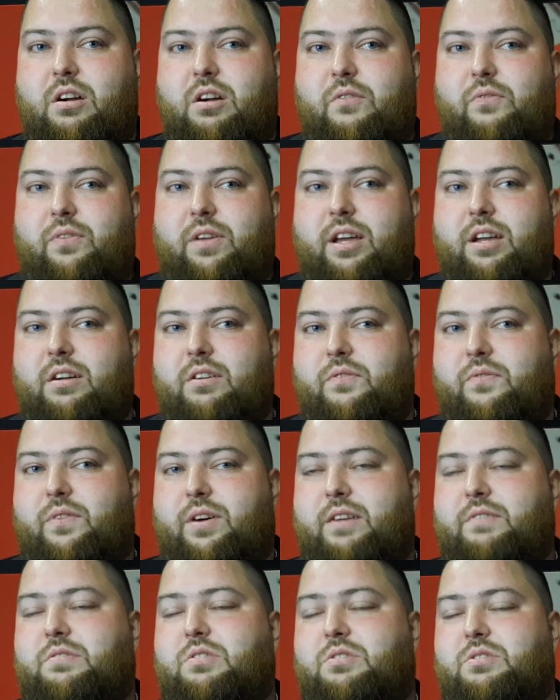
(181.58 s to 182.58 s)
I got a flight at
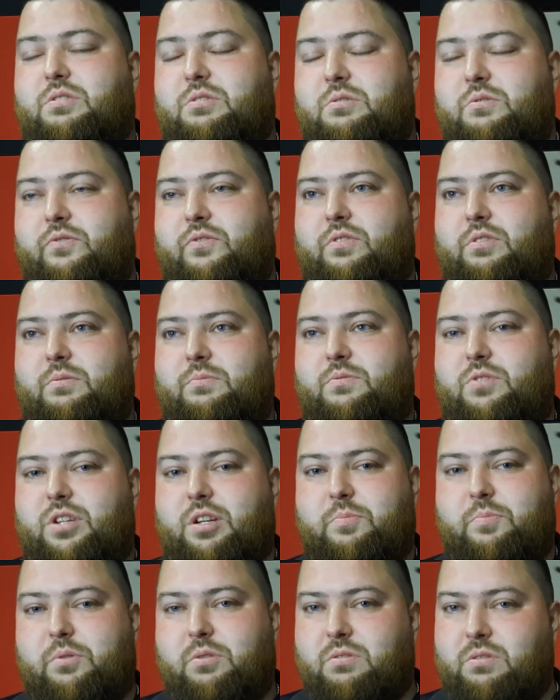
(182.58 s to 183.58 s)
5-2 from
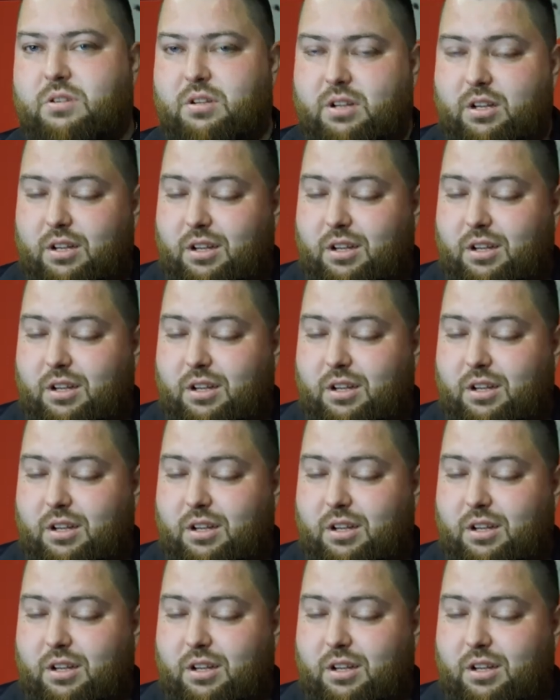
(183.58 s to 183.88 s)
Schiphol.